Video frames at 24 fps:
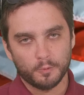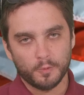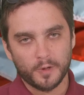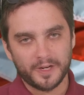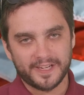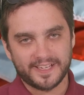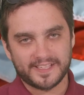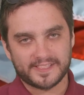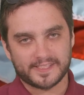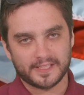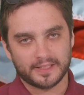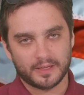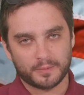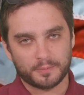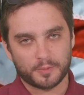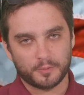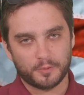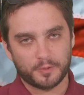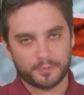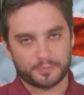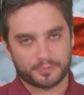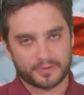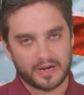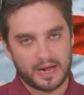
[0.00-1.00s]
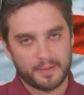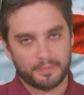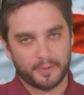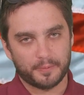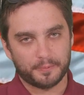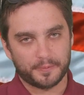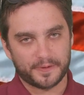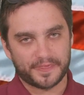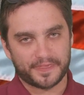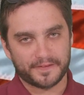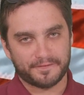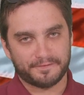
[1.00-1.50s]
What is the number one
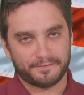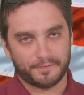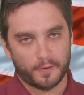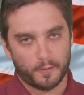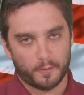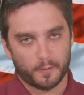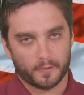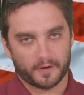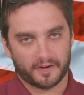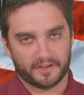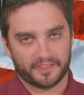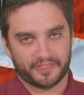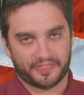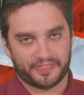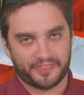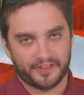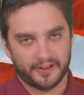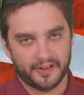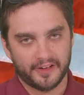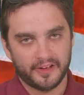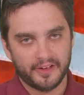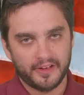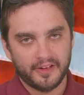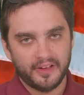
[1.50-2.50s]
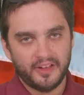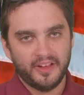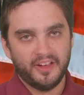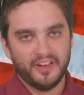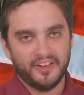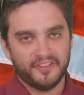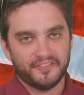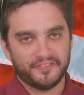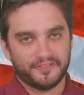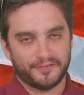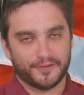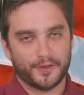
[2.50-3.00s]
problem with the fourth?
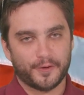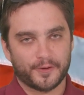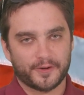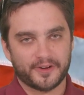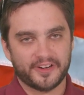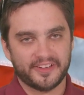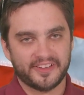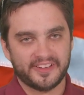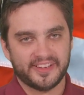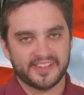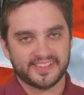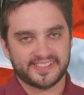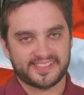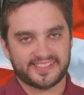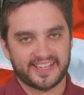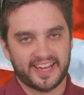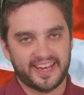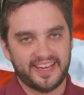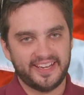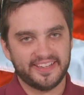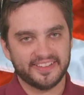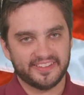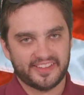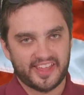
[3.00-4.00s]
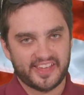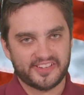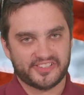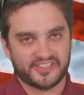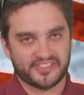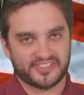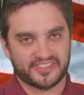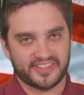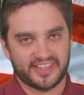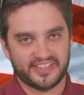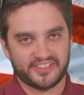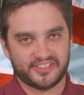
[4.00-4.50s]
Florida state
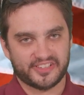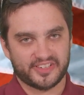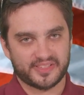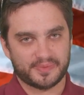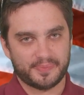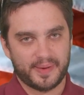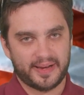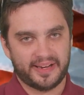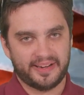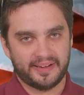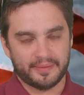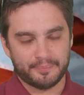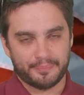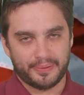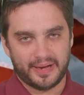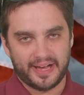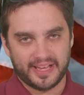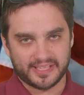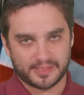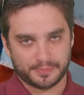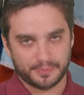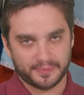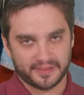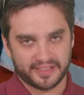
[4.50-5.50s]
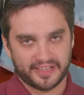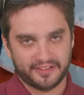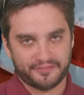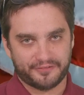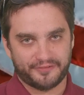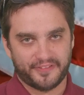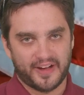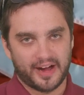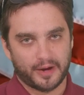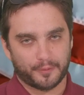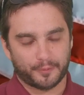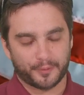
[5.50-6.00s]
legislature has made it impossible to
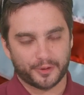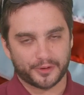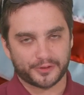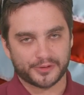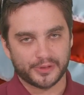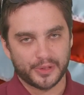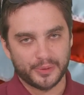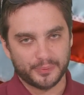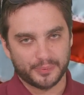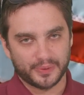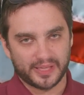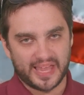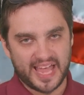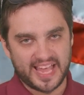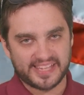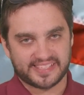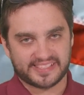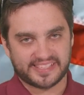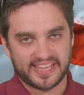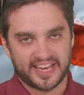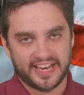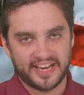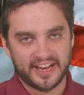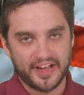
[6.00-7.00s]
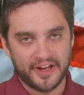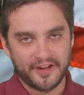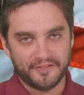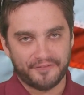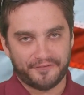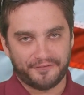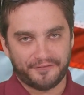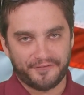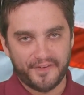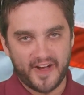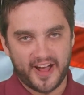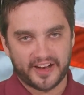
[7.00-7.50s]
get fireworks. Well, I say,
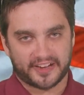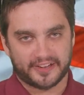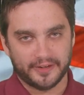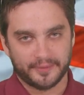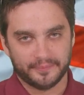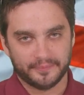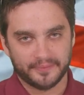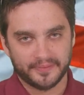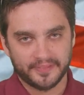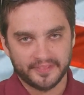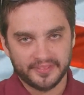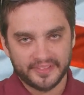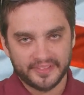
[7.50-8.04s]
fuck them!